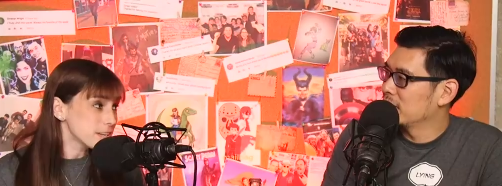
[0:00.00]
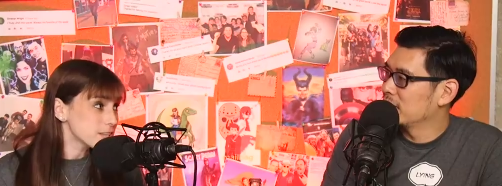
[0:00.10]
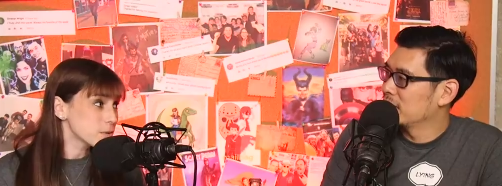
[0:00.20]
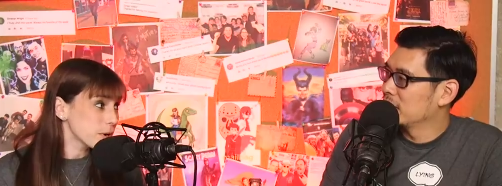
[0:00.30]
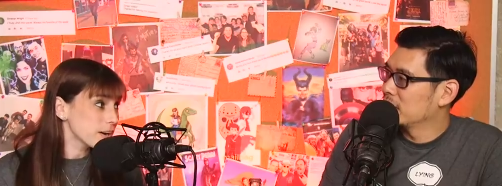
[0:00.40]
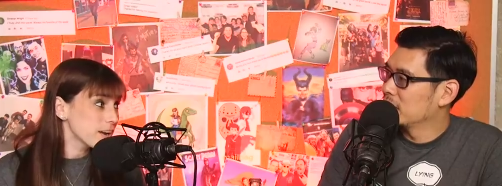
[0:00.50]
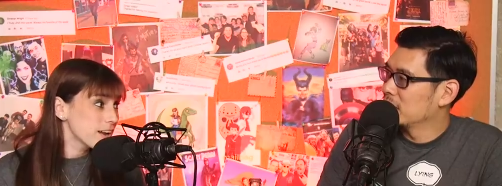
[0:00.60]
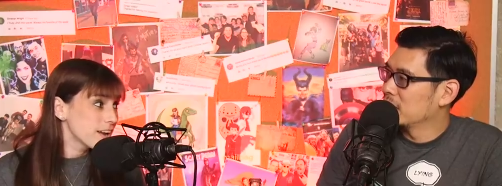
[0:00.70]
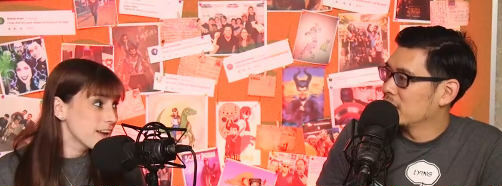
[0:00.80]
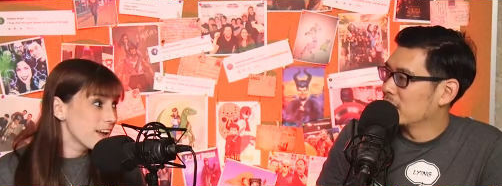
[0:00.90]
Speaker 1: did to it?
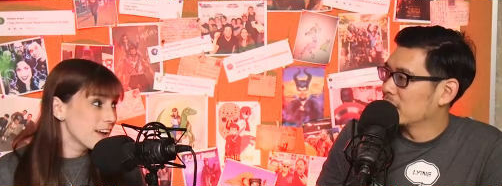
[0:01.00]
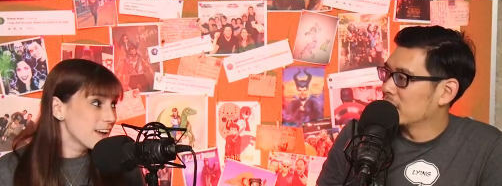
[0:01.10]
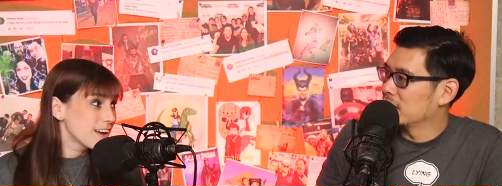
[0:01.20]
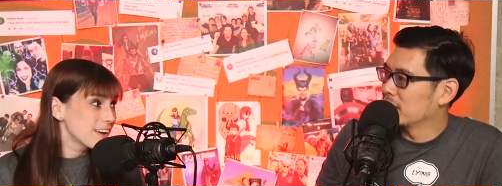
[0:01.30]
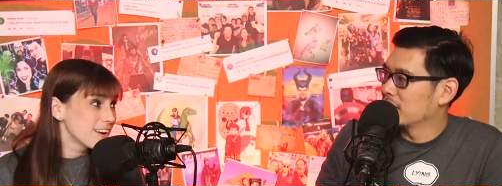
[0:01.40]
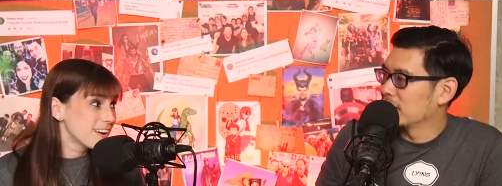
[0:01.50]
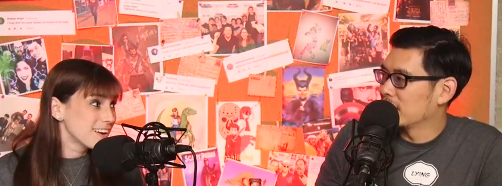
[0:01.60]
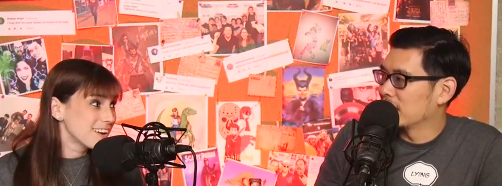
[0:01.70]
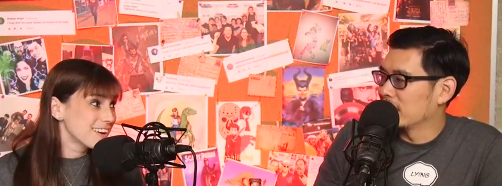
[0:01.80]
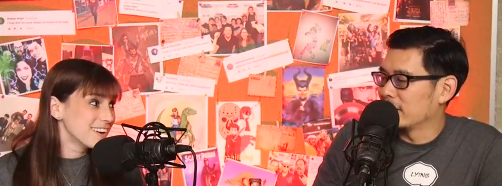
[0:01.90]

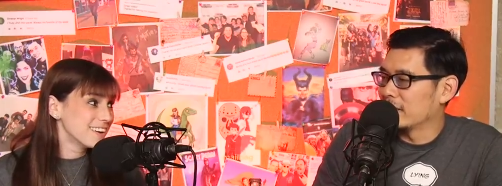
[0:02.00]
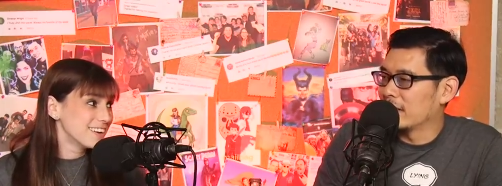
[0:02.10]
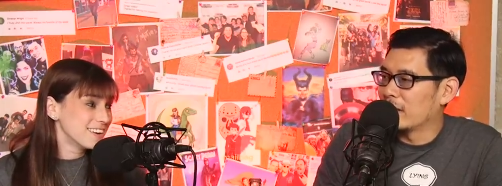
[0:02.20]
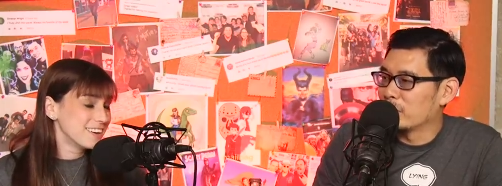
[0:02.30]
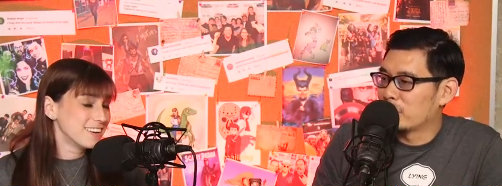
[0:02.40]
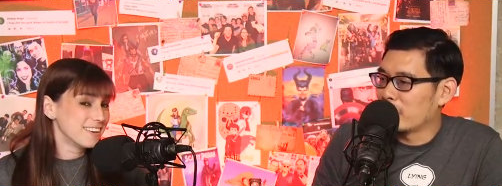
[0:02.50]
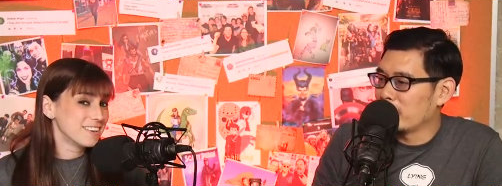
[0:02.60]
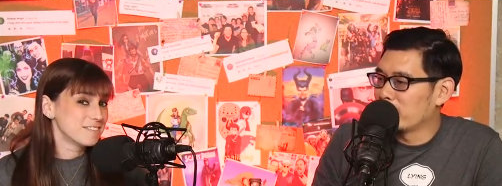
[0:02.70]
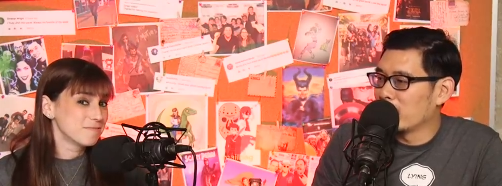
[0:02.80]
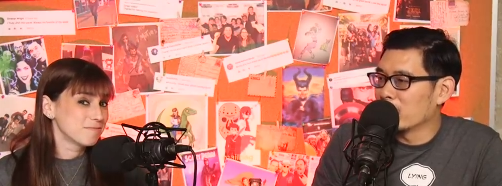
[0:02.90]
Speaker 2: Uh,
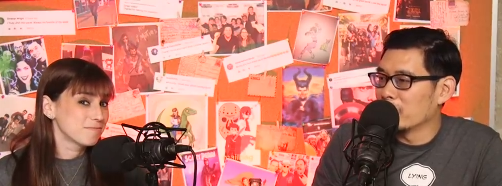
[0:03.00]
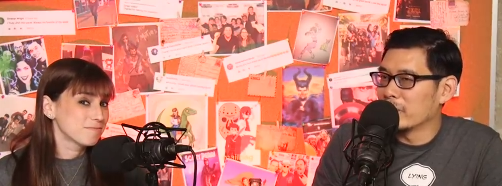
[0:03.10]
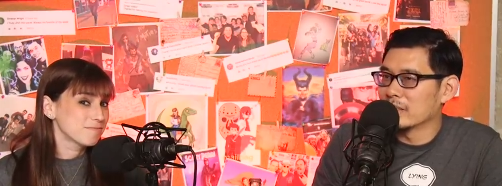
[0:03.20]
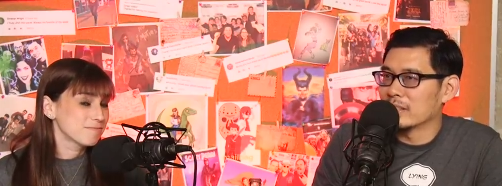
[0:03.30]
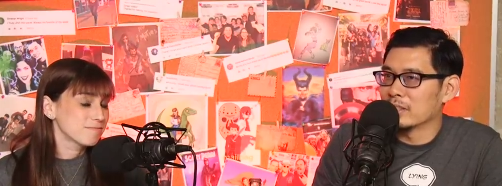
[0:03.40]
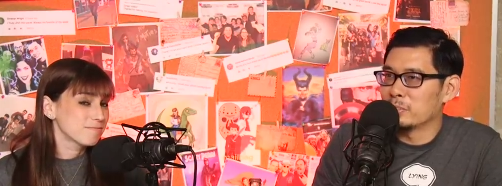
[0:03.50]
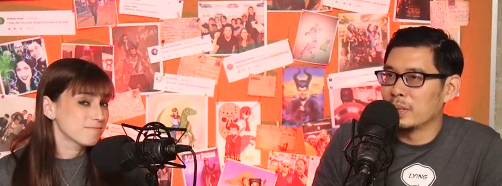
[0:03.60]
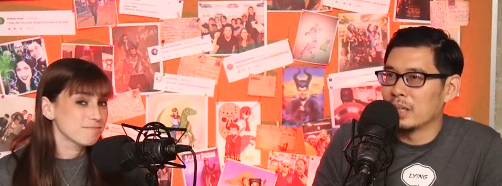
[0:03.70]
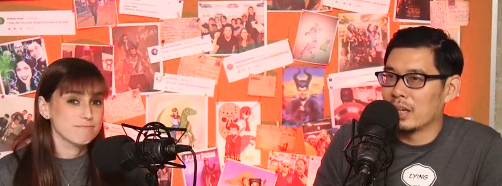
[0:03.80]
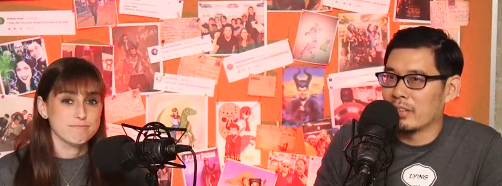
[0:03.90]
probably broke it because there's been
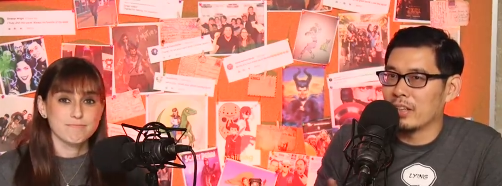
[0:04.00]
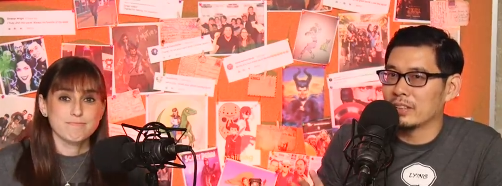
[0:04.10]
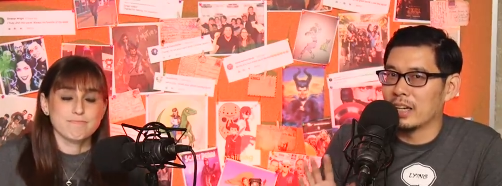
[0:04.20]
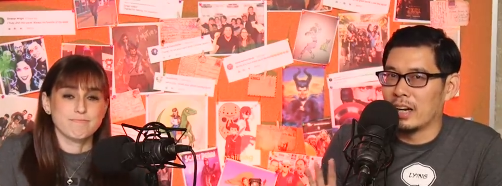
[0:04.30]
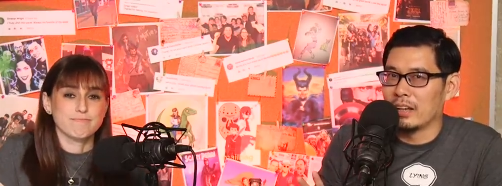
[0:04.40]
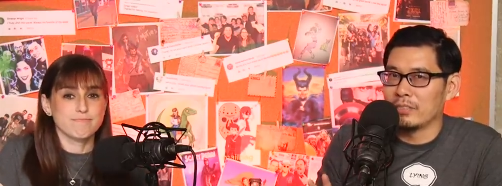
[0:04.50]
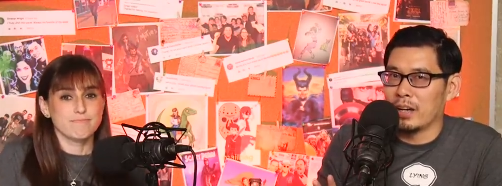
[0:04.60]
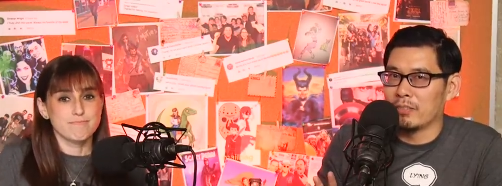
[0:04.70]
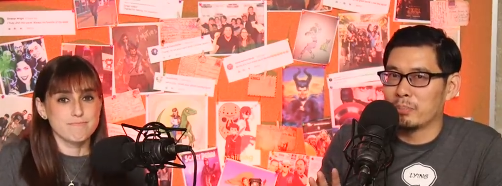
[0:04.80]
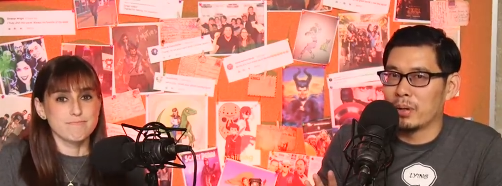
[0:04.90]
a lot of things that I've,
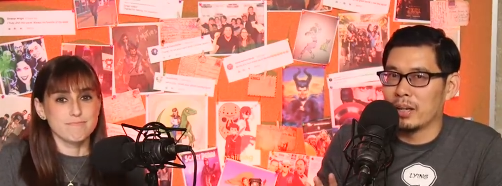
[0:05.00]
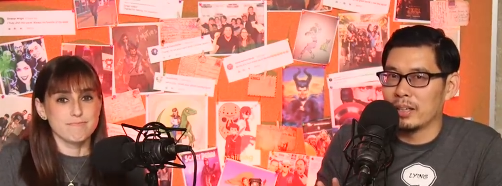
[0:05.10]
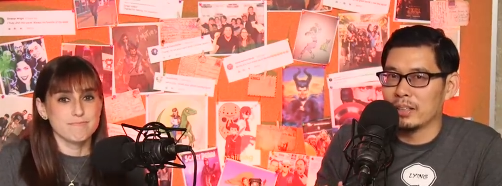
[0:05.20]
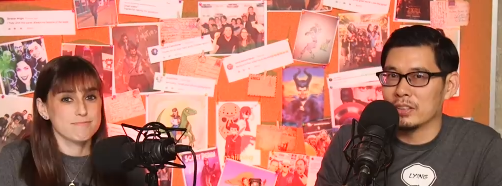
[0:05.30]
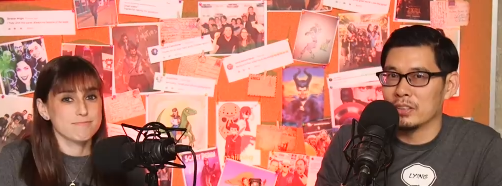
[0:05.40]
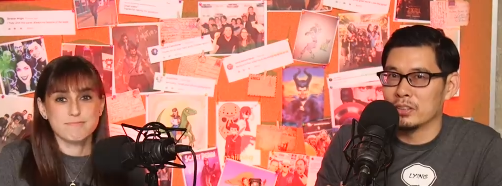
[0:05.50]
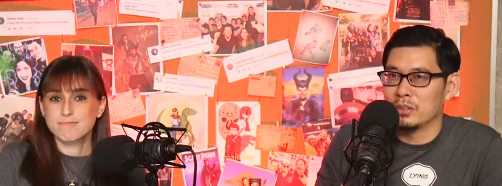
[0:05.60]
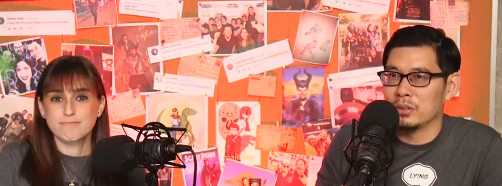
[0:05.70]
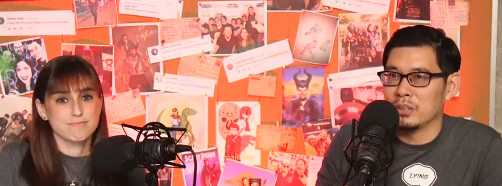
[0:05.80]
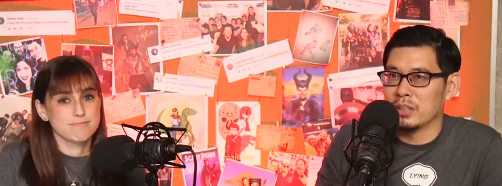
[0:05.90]
I've brought here to the
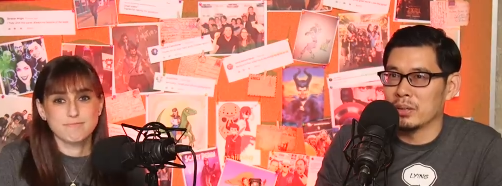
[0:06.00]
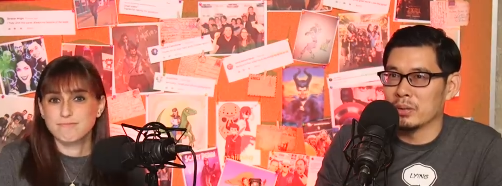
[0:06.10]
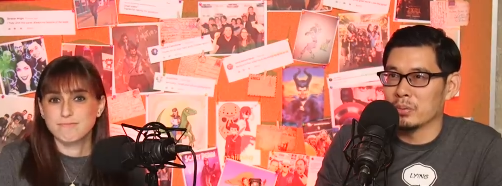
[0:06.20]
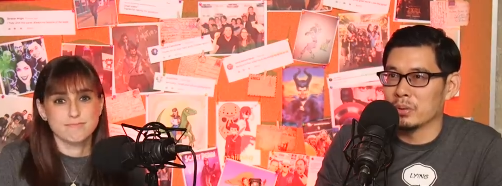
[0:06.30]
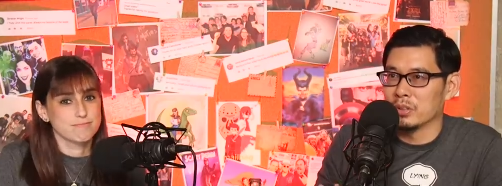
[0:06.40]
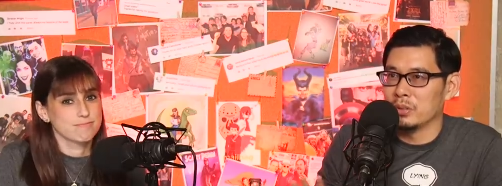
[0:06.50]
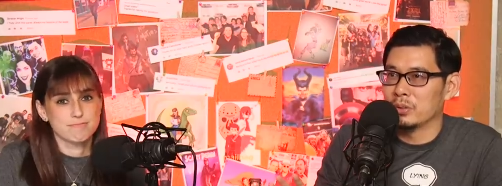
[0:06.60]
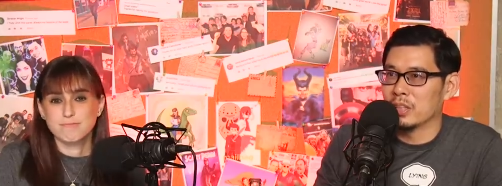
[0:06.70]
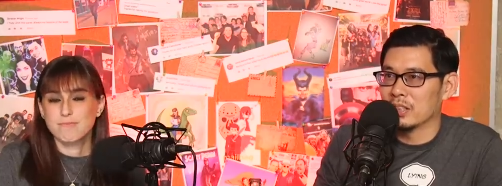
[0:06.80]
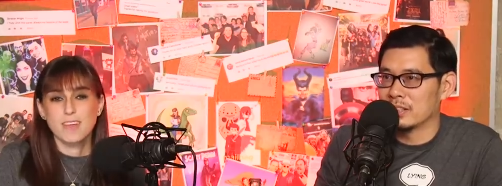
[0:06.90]
studio that were
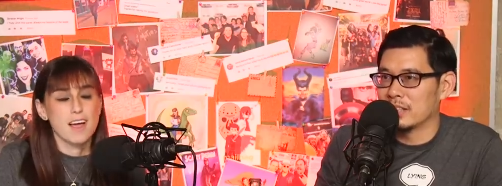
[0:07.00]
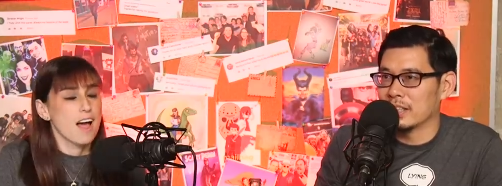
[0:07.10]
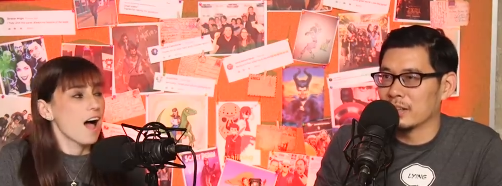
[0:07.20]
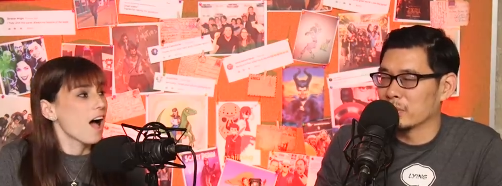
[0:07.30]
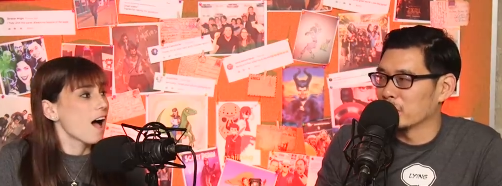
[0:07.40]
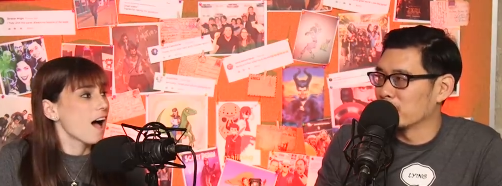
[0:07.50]
used on set that were